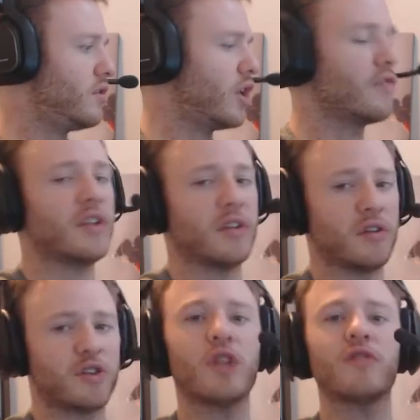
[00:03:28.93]

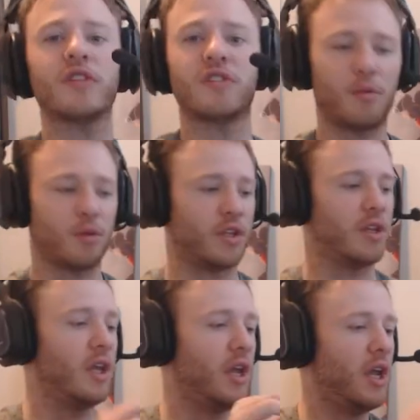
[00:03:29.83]
Sullivan
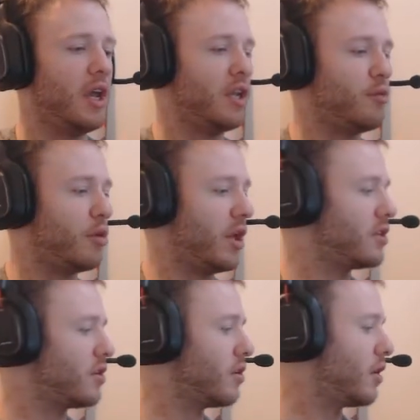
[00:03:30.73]
Stapleton, and he
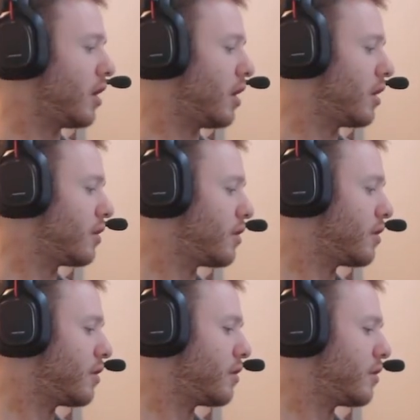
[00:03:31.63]
plays
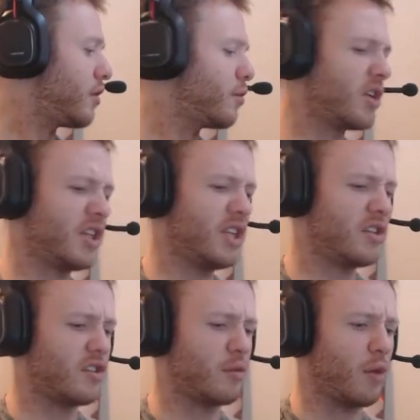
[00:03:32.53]

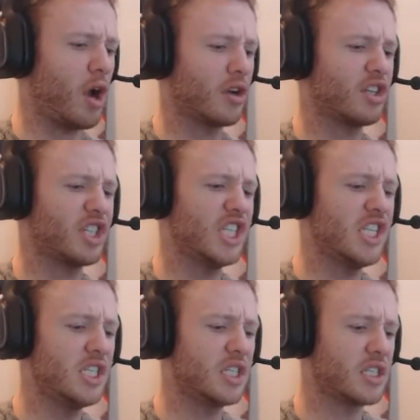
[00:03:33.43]
Thermocles.
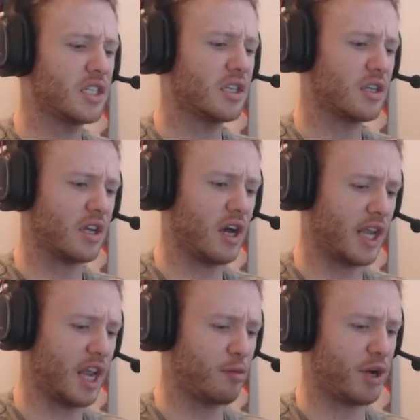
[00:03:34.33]
God,
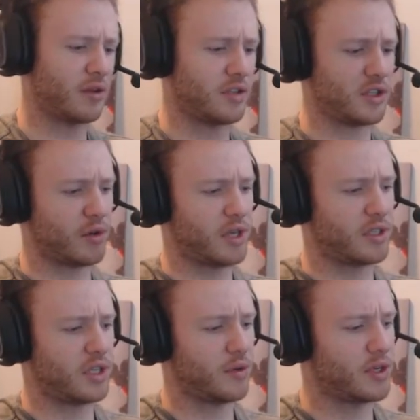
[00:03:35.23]
I can't pronounce these
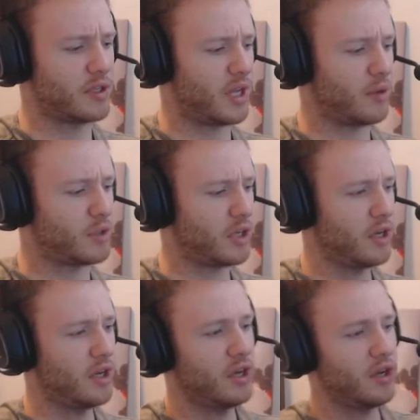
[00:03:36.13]
crazy Greece names.
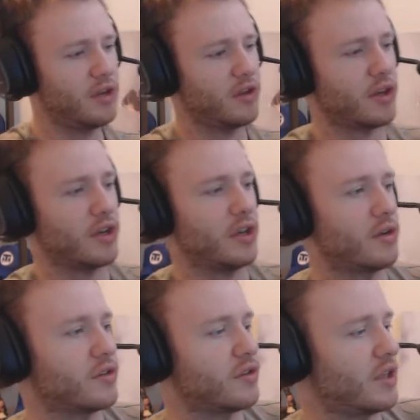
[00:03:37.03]
Look,
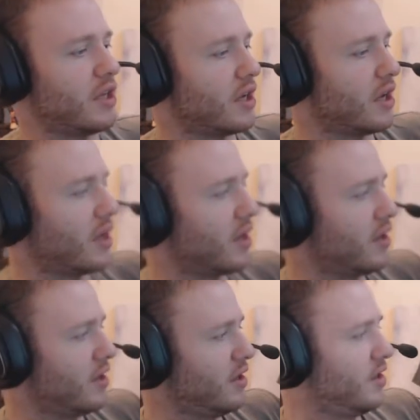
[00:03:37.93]
here's
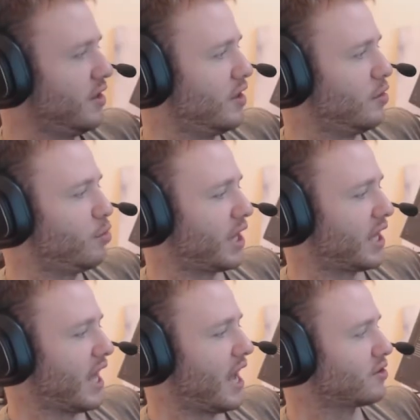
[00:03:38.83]
the bit of the
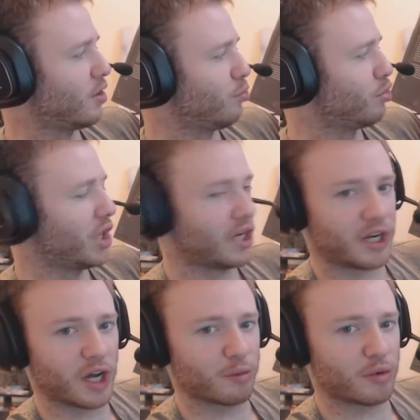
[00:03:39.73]
castle
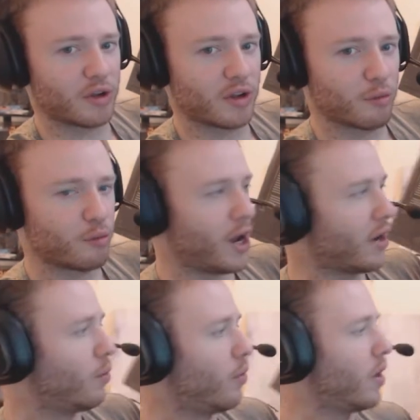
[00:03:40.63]
bloodied up,
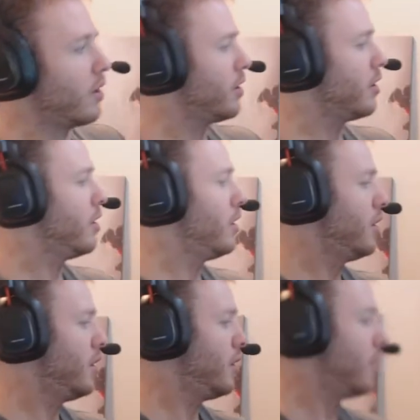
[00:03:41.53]
battle worn.
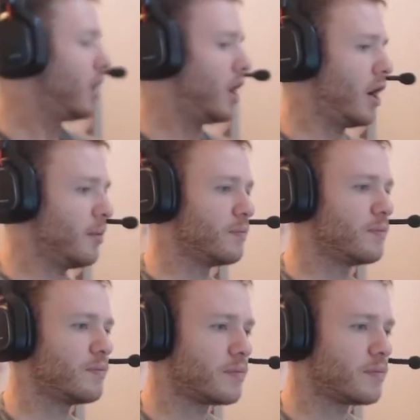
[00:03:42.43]
What